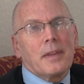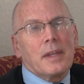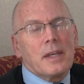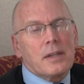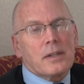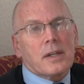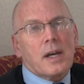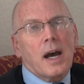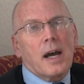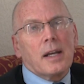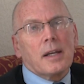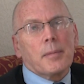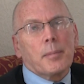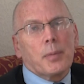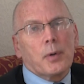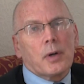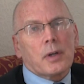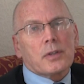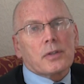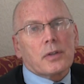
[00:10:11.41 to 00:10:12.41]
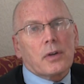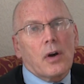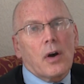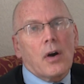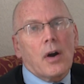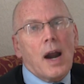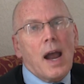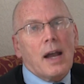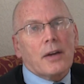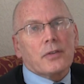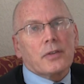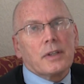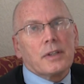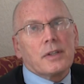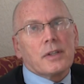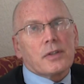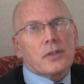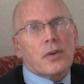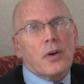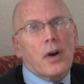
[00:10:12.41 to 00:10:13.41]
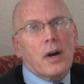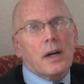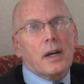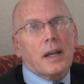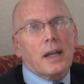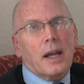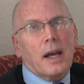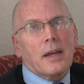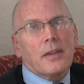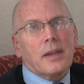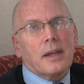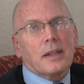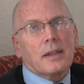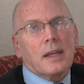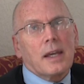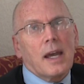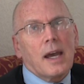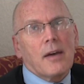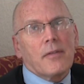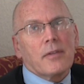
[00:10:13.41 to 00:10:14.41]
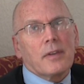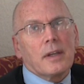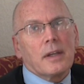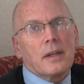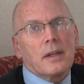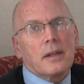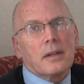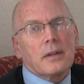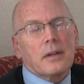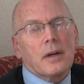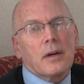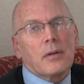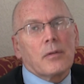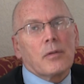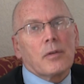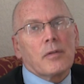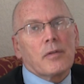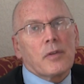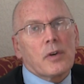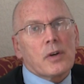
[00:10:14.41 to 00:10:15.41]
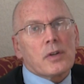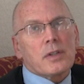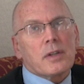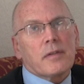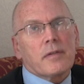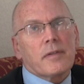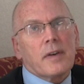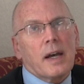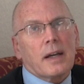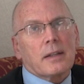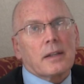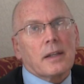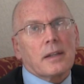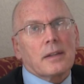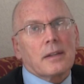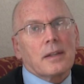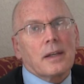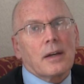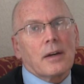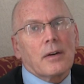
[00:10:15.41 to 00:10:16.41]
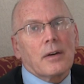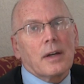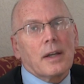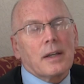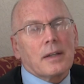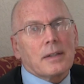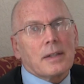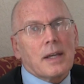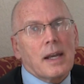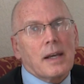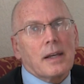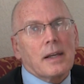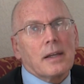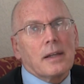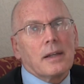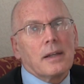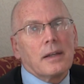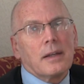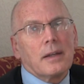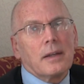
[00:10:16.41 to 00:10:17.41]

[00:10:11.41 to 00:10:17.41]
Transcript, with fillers: these kind of books are actually disheartening. I think they have the reverse effect that they're intended.